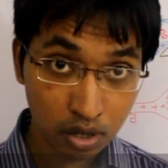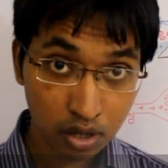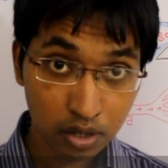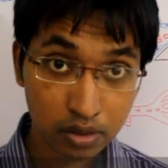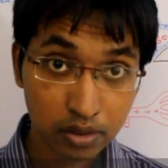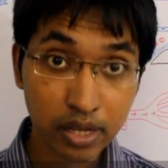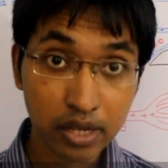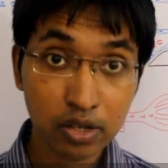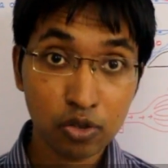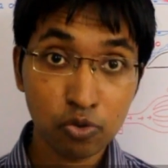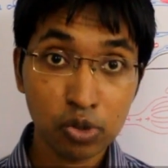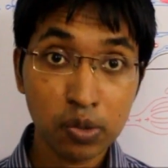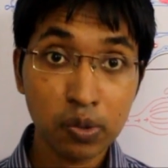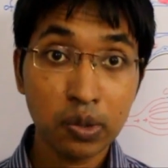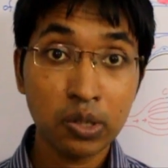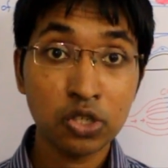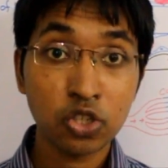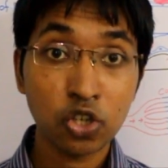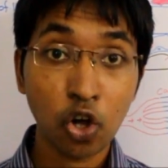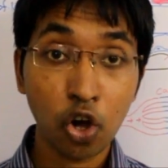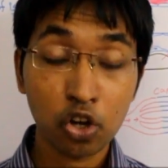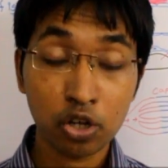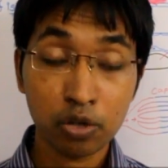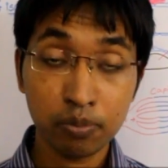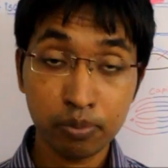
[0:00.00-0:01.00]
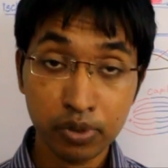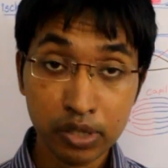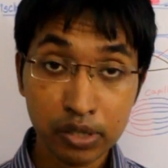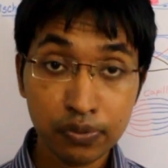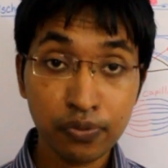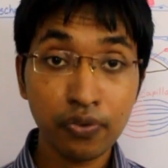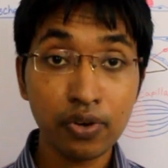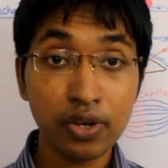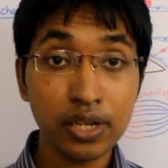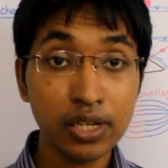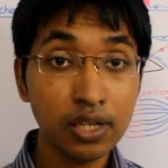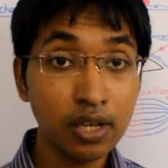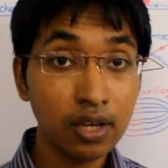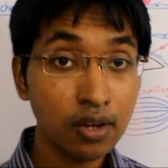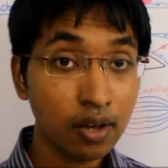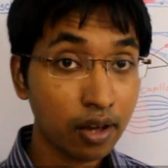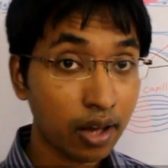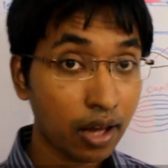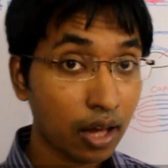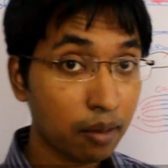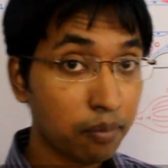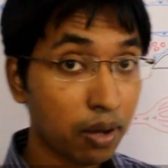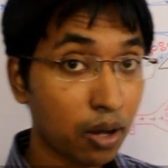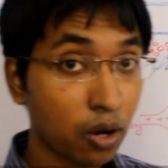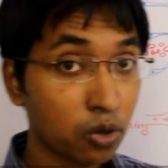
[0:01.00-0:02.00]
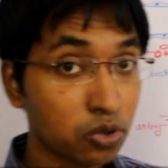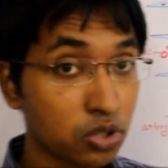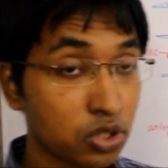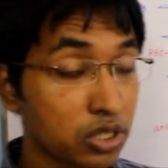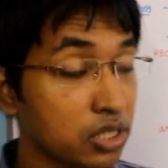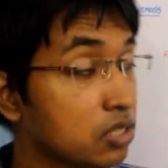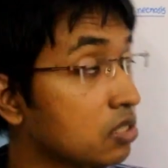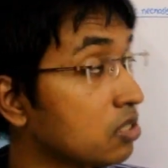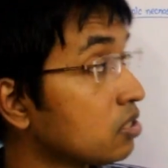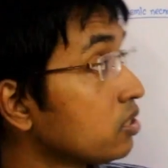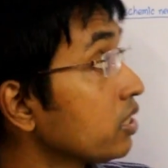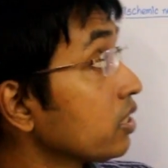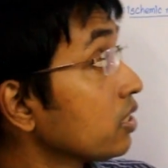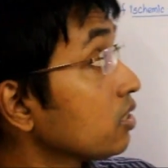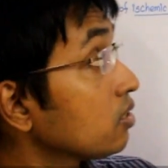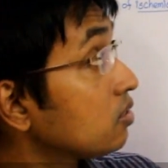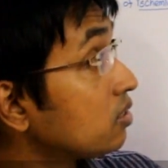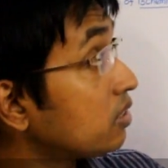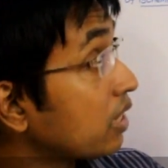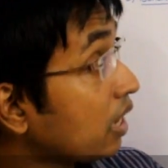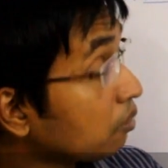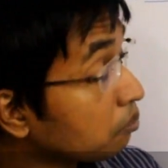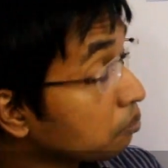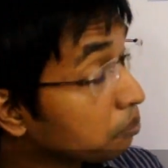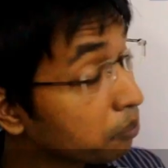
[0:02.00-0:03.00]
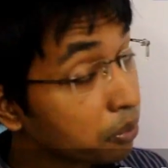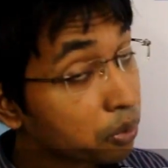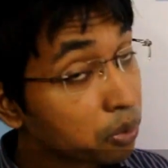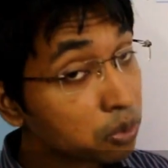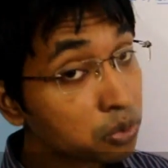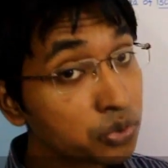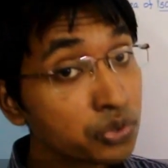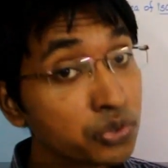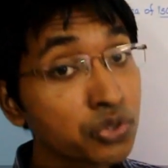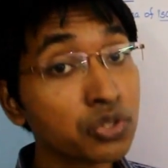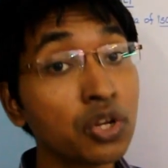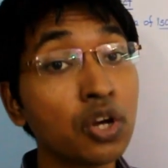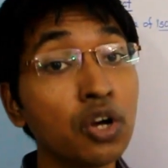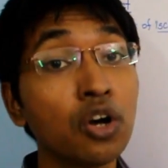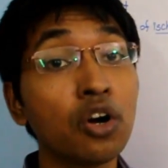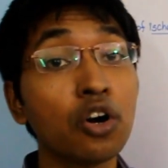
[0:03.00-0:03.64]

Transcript: then we will talk briefly about its examples,